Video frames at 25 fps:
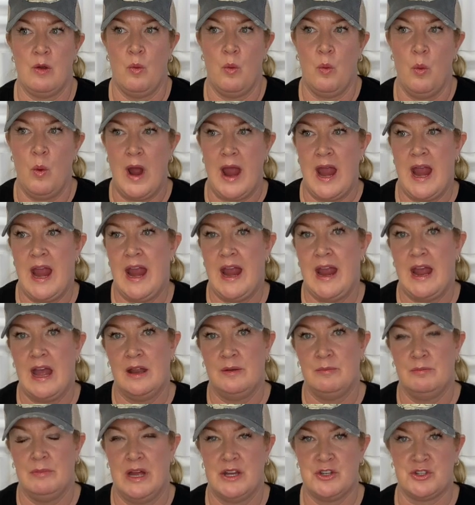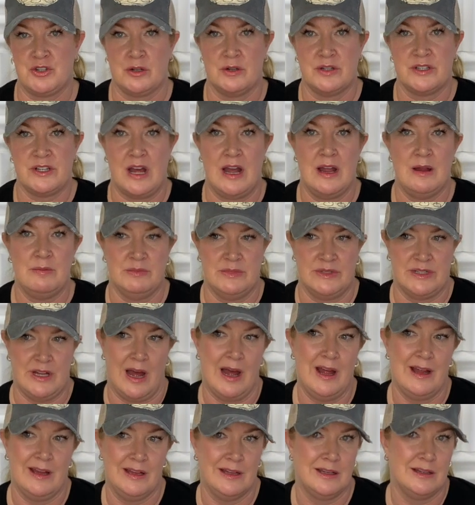weigh and measure type
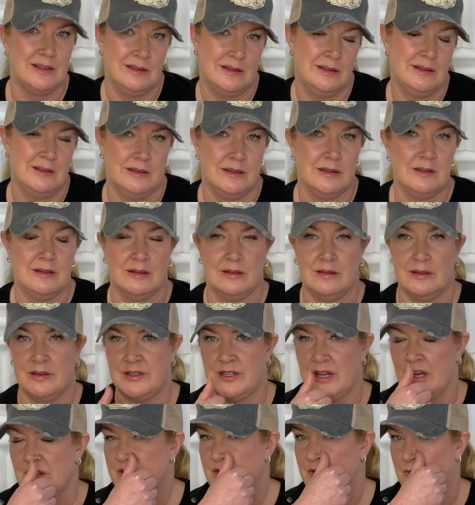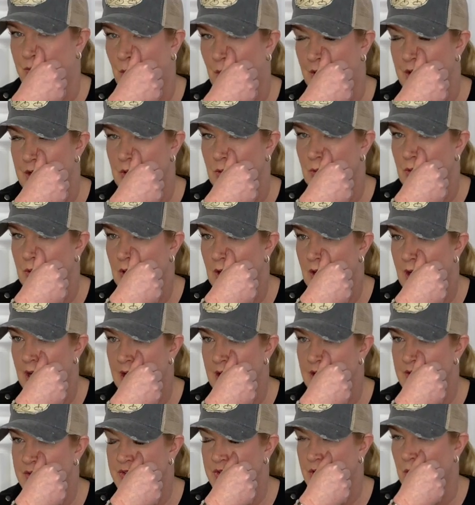diet does for you.
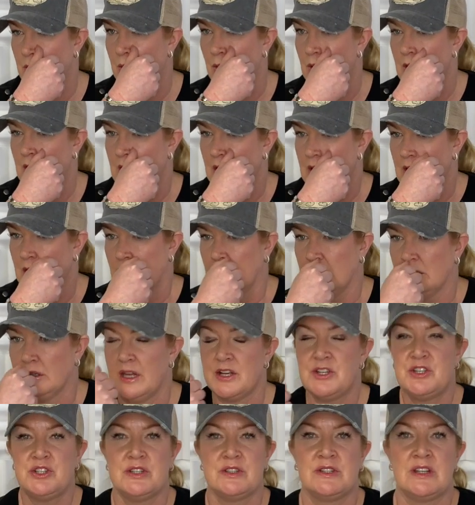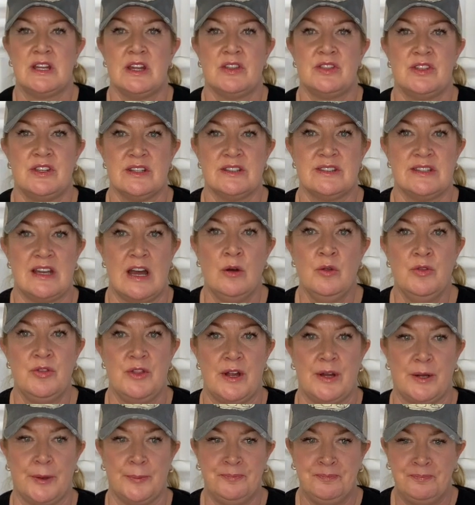Okay, so let's just get this out
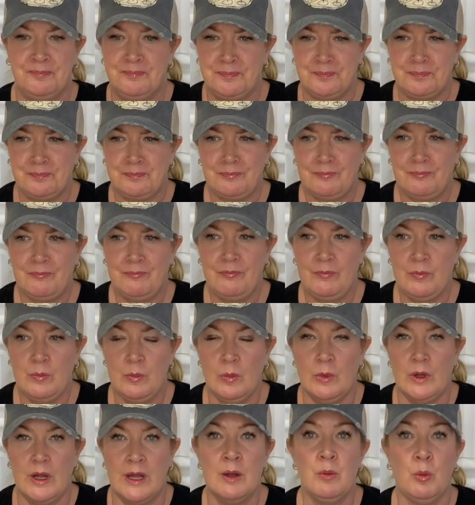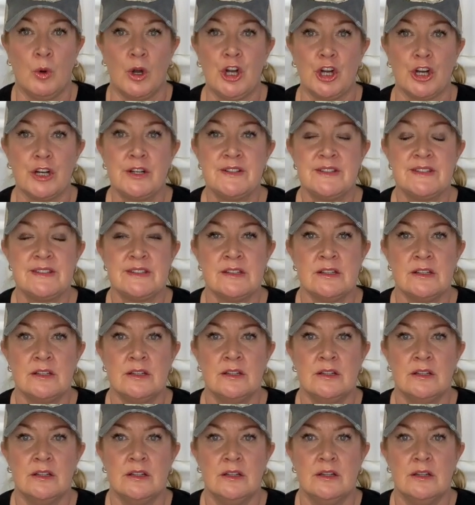there. It works
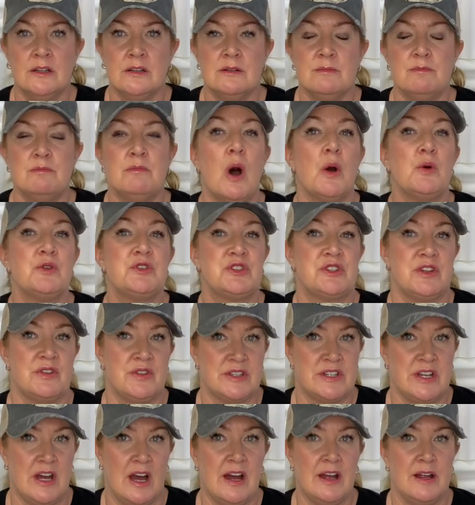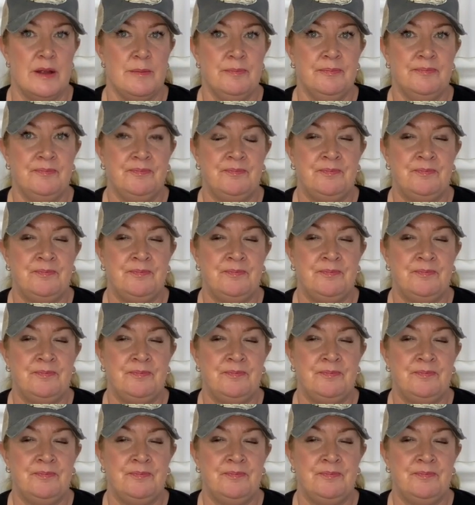most of the time.